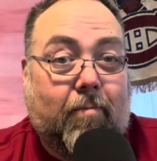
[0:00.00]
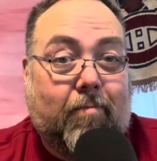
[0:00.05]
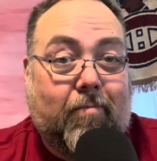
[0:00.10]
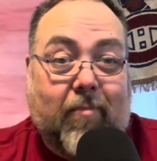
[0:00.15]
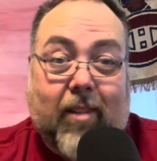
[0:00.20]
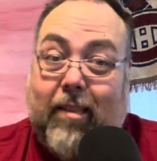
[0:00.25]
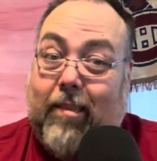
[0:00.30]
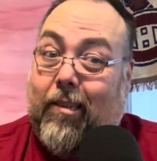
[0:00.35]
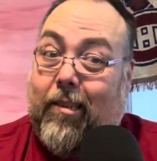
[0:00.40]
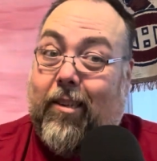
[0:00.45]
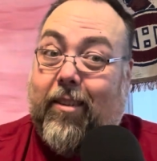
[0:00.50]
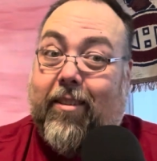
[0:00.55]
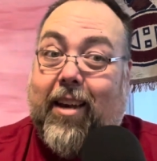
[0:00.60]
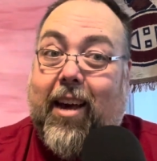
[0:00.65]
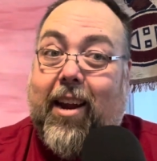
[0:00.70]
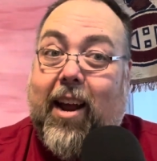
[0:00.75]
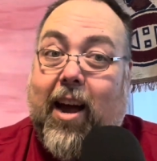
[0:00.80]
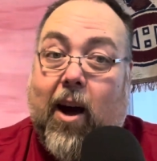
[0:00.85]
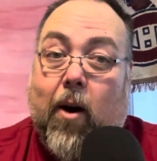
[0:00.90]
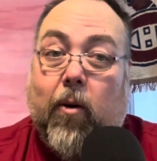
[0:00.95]
That's just
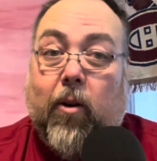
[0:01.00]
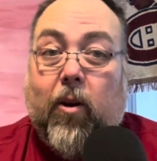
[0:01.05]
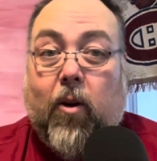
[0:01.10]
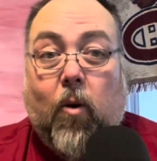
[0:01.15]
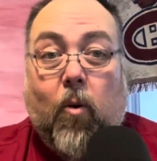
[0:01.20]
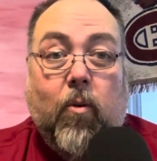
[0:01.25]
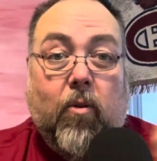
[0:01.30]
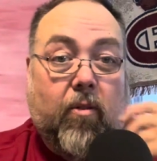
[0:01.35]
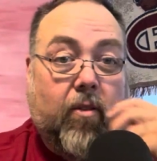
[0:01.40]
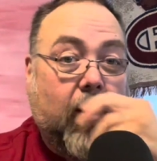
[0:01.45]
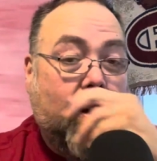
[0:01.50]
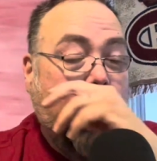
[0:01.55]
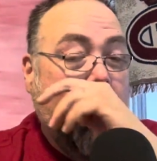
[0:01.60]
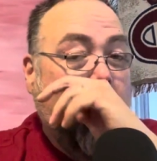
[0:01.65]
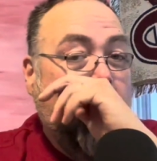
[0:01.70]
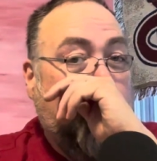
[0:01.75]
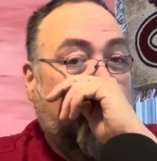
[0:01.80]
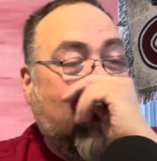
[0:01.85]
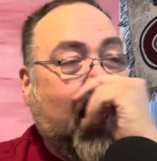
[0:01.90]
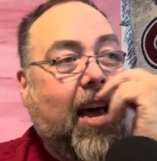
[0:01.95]
kind of how it goes.
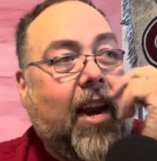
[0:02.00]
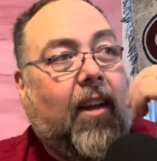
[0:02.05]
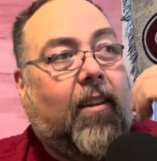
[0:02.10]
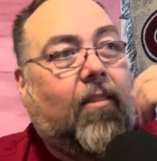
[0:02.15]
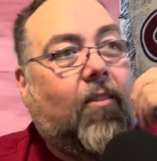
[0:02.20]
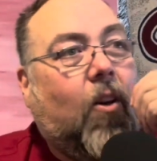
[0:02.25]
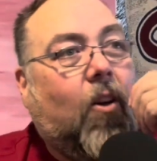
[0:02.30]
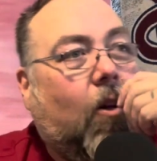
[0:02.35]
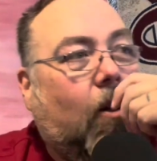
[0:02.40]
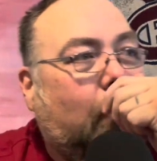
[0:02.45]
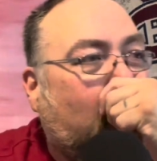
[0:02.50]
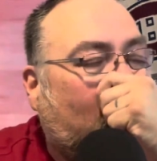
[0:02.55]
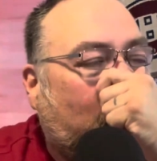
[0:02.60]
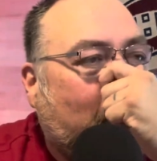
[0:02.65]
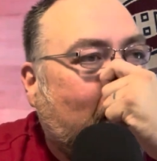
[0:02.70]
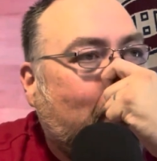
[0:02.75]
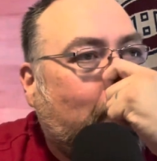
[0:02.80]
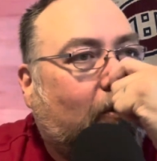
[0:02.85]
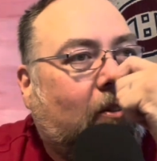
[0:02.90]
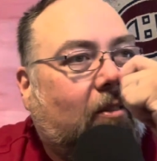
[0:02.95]
And it's all about
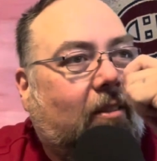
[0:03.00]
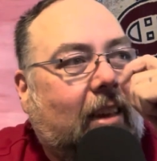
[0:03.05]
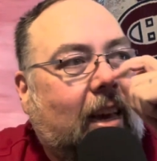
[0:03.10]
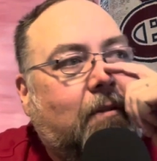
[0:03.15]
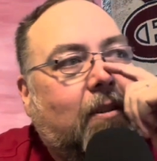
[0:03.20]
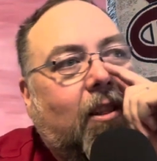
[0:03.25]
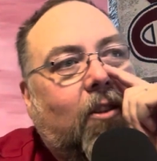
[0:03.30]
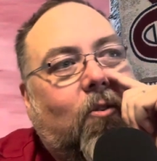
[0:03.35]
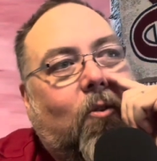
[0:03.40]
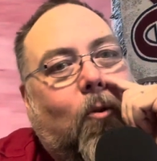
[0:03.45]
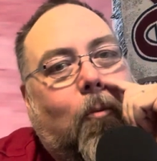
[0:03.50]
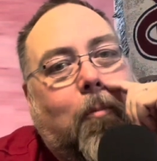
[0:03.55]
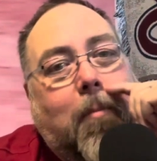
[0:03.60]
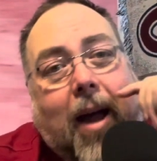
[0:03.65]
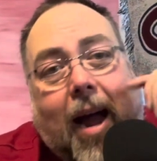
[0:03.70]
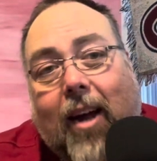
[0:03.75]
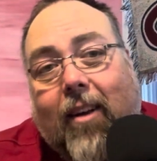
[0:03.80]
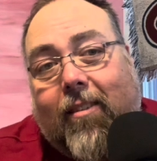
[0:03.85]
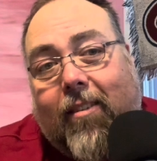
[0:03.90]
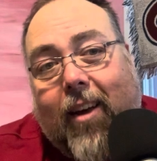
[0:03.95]
people saving their own
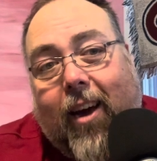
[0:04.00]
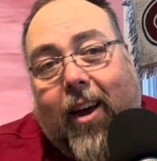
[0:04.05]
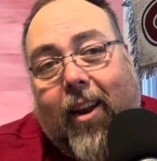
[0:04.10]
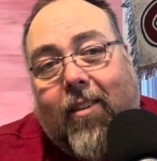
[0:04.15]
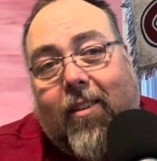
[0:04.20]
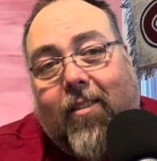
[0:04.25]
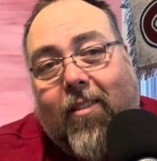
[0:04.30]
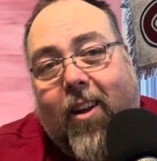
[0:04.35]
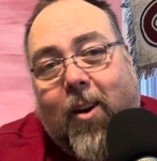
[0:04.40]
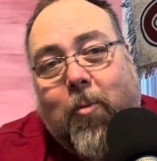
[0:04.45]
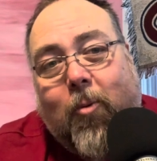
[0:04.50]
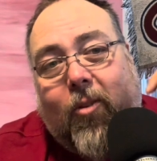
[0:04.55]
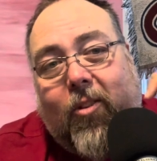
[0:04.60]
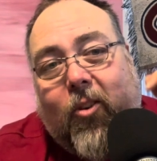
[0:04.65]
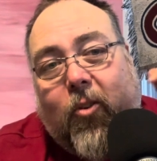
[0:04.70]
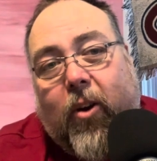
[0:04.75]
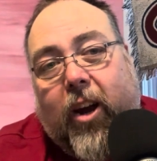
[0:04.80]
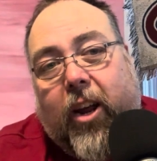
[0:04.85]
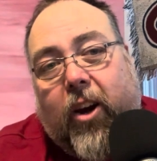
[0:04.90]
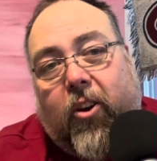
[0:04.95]
backside. It's not about the
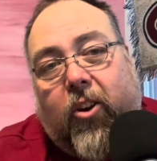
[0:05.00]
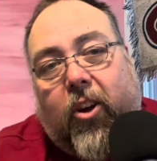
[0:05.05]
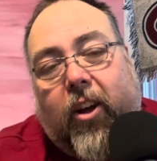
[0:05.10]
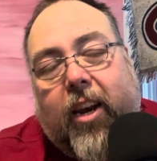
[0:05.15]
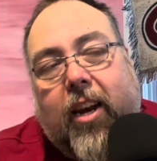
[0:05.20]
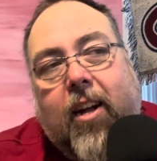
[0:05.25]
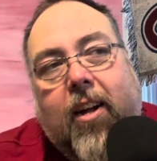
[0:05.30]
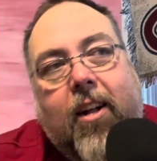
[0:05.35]
greater good.